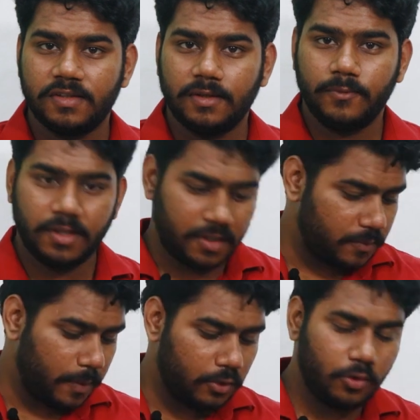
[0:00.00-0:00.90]
sum with
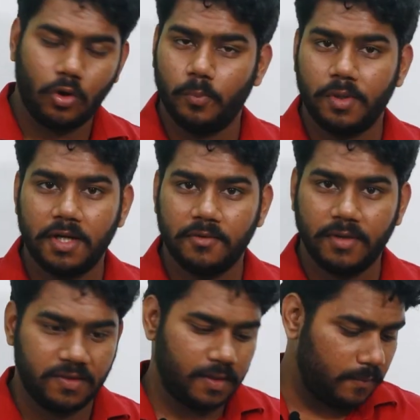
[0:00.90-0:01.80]
respect to competitive
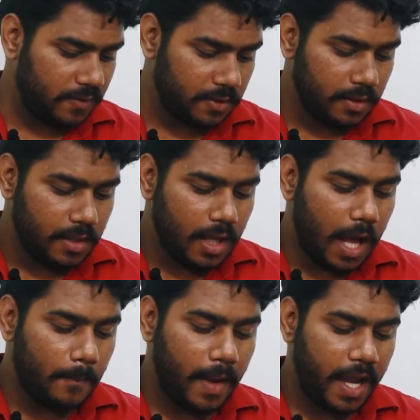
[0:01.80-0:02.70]
exams.
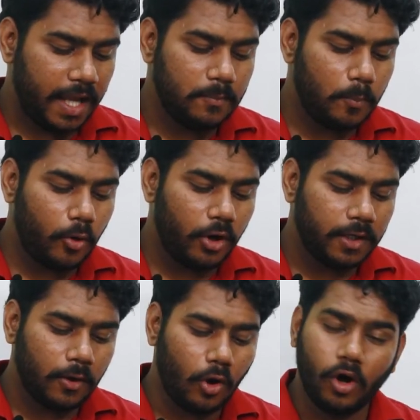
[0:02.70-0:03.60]
A man
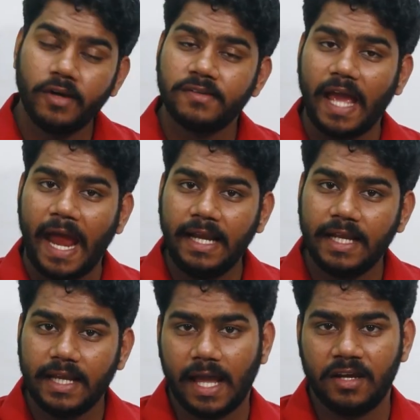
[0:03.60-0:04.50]
bought a horse and
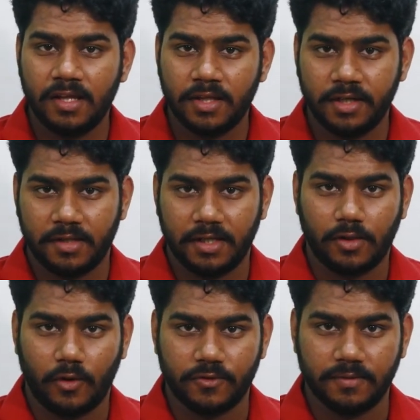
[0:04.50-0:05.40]
a carriage at
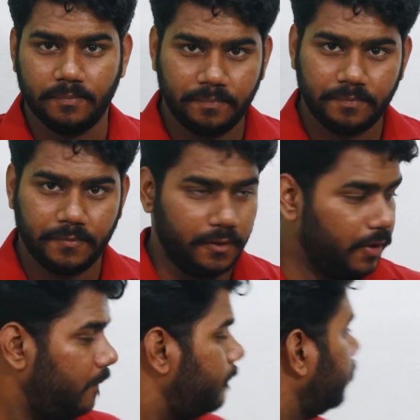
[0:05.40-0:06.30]
3,000. Okay.